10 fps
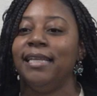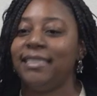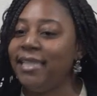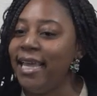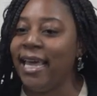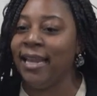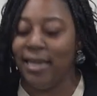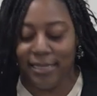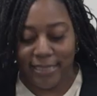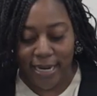listening in
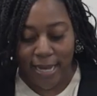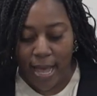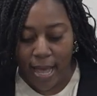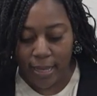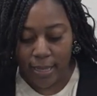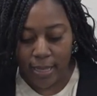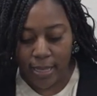the synagogue.